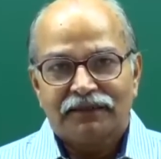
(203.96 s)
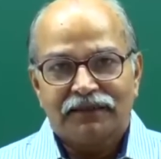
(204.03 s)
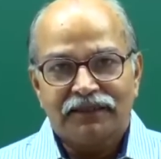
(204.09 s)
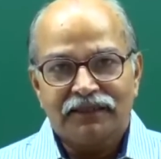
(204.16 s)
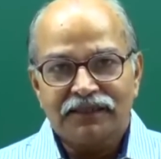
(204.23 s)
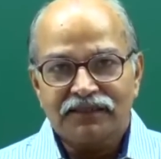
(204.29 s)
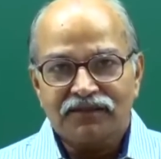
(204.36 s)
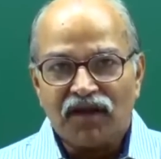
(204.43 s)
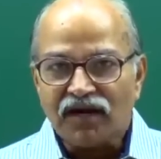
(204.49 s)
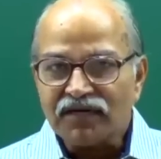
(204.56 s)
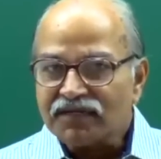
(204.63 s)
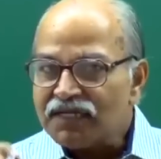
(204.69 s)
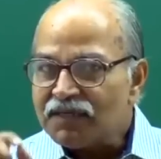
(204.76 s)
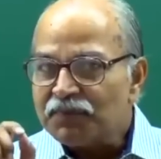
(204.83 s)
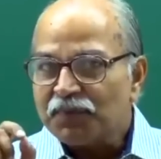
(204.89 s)
The
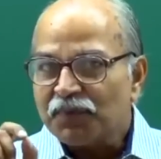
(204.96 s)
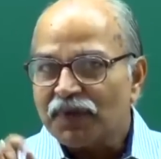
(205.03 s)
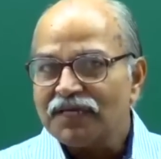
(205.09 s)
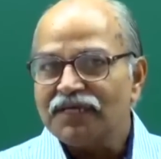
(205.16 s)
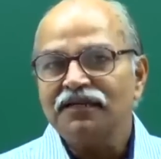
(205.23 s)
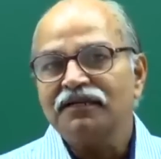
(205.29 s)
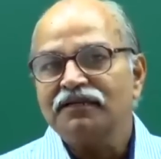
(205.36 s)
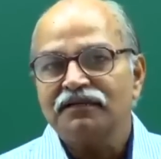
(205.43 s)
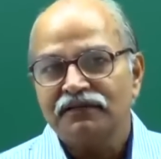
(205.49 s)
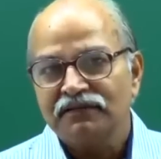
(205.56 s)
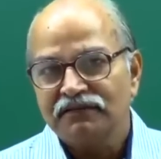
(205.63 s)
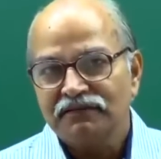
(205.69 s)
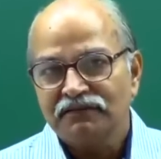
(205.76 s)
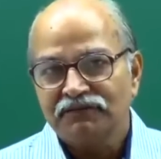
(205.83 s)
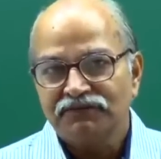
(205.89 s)
starting point
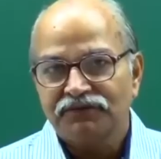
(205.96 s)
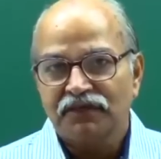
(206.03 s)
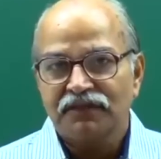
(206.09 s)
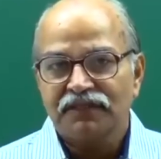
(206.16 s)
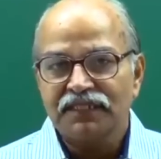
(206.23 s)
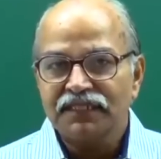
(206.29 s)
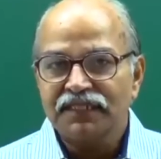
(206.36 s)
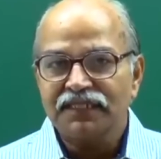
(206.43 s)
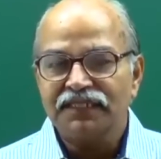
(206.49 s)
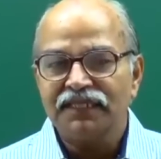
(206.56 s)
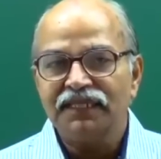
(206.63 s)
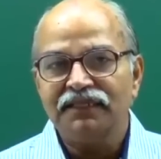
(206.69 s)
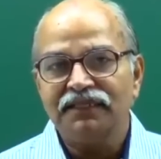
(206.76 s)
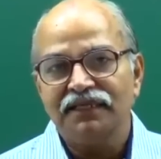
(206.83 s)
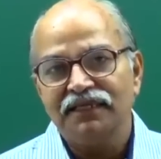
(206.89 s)
for
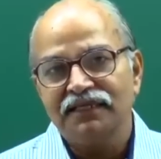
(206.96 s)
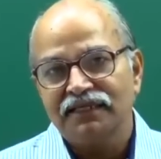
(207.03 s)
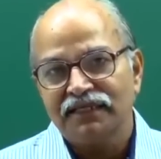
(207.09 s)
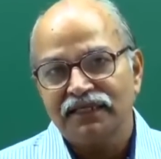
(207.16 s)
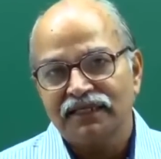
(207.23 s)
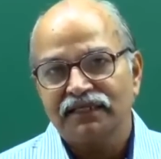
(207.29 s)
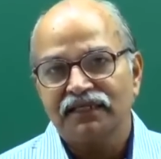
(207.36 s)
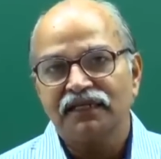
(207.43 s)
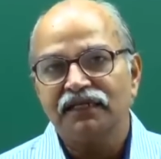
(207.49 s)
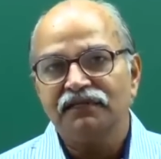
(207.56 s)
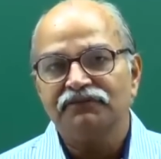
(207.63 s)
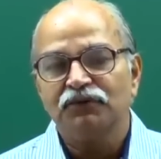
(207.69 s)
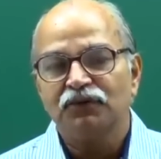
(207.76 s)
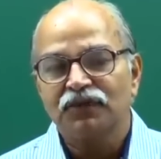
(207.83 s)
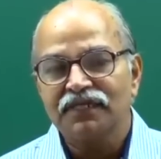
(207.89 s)
discussing these
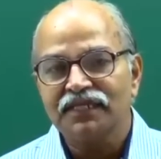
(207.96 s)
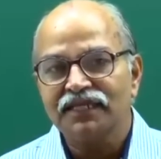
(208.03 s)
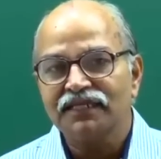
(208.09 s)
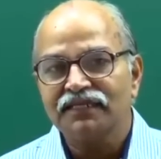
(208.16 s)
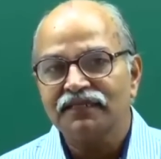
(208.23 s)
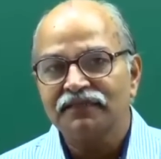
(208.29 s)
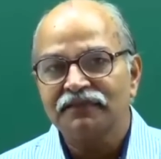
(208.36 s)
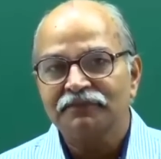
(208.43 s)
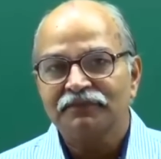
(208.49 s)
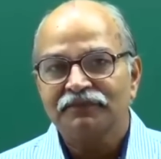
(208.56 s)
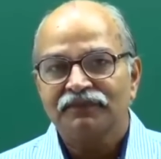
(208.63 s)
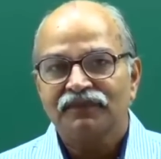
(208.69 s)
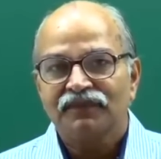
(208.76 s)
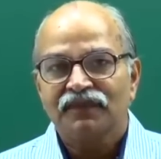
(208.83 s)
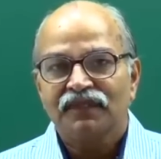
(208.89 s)
electrical forces
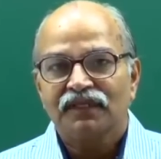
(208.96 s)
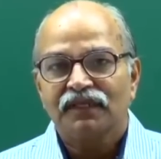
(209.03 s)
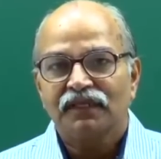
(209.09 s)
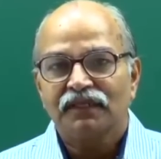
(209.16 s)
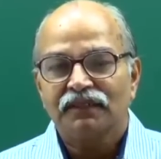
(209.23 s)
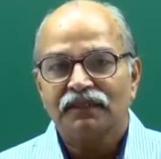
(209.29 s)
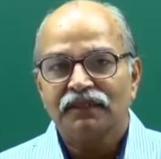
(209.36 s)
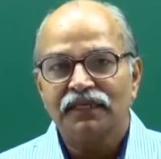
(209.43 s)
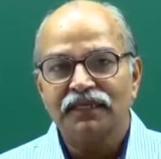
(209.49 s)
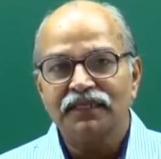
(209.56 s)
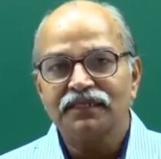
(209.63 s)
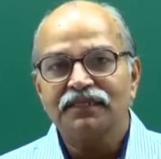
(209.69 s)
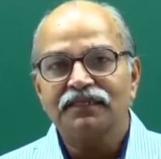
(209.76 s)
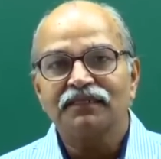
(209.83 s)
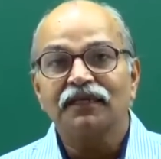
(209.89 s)

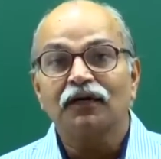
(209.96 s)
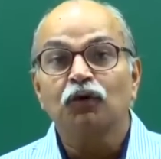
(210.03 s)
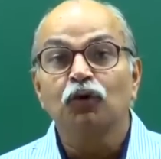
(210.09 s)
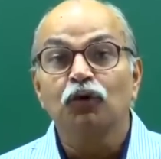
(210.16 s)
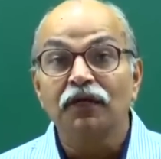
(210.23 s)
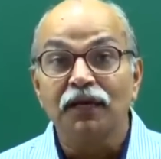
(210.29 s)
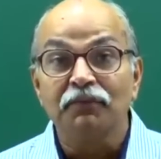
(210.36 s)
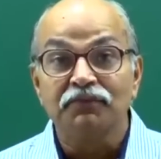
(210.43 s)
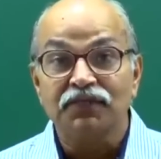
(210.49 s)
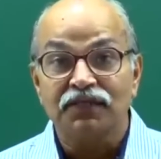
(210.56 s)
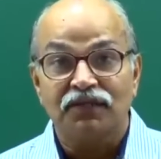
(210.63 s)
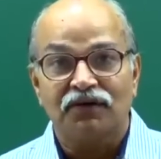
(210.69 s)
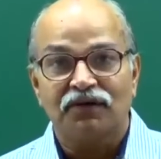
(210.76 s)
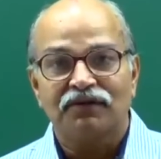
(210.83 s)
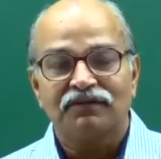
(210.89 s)
is the
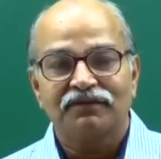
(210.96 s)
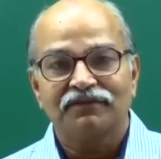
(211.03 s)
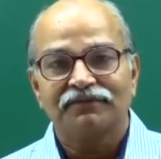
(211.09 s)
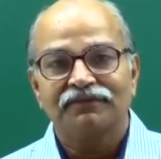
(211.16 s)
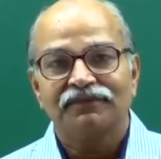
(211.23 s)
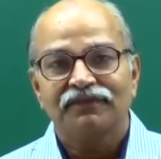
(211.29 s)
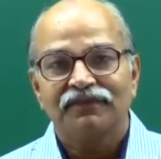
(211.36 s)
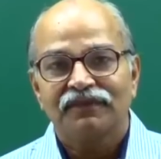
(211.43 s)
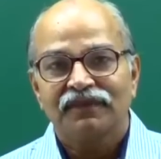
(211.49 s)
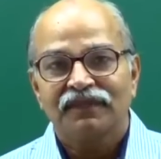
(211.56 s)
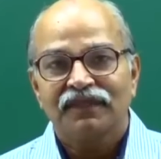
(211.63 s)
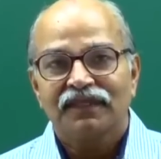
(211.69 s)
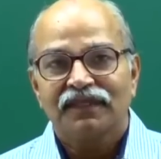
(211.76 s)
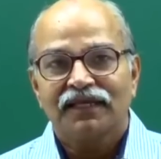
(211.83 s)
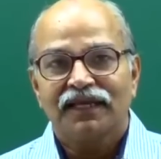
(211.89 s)
Coulomb's law,
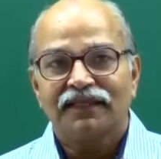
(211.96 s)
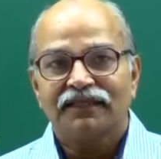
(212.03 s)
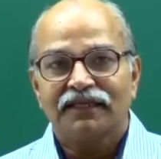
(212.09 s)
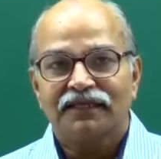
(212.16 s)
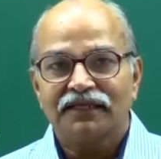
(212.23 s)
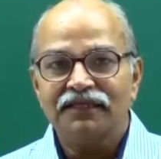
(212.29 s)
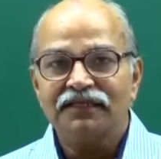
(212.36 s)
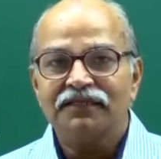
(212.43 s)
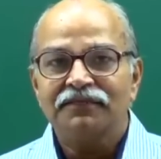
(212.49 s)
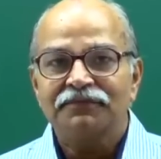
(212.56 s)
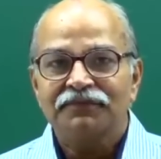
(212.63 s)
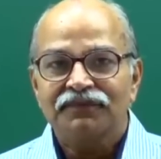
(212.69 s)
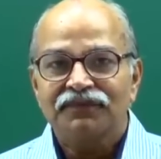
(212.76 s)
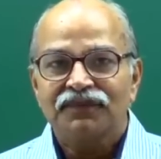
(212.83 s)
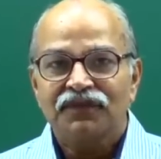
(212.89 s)
and that is,
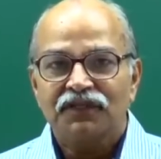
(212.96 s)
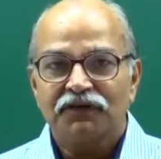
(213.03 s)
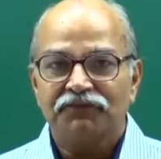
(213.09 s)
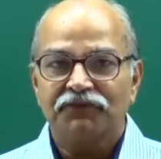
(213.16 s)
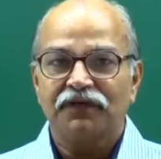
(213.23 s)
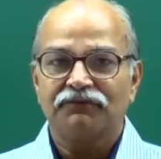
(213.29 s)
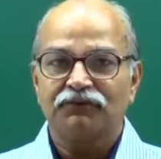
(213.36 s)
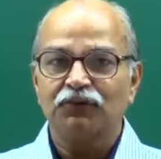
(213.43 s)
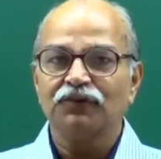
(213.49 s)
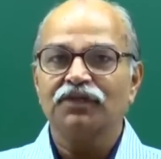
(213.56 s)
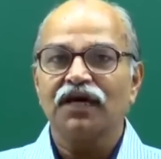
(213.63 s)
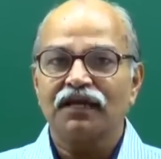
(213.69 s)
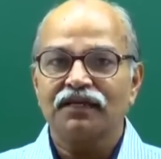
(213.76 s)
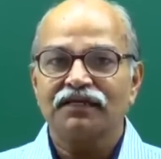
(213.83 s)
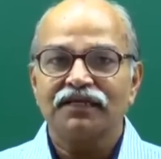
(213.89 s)
if you have two
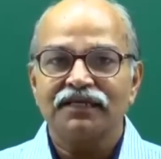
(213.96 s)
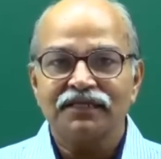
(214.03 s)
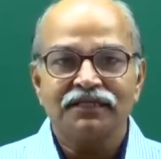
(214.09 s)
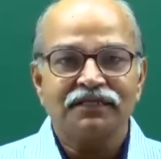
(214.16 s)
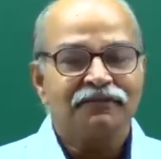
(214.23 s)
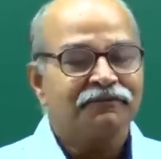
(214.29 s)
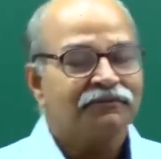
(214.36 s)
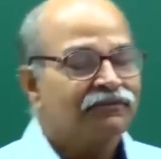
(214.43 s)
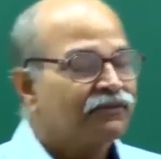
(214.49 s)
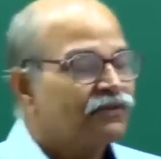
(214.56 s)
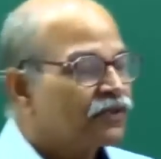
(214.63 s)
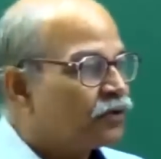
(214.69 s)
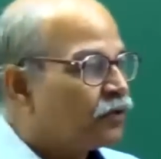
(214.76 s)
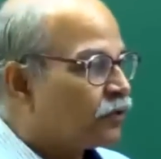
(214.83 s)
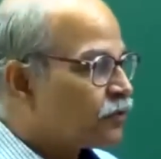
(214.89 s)
charges
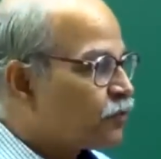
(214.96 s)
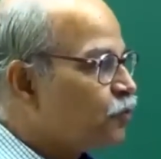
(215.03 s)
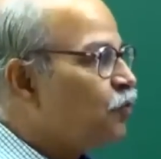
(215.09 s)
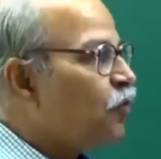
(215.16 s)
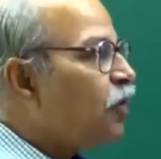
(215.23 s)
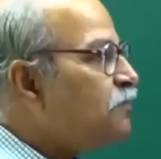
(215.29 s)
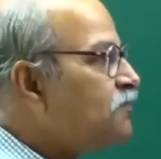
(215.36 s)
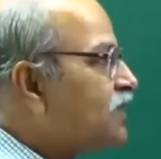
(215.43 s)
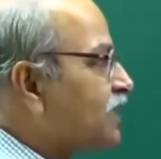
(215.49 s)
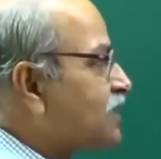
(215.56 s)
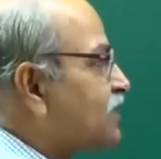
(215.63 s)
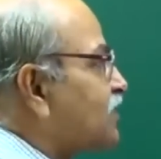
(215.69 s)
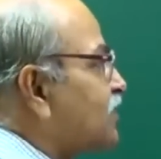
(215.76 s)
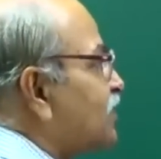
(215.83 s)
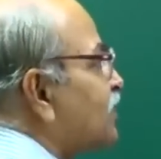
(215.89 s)
or two
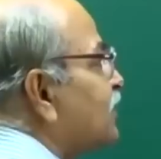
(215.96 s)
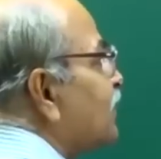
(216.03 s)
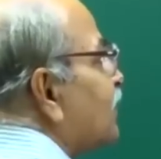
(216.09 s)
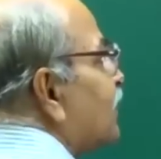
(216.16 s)
objects,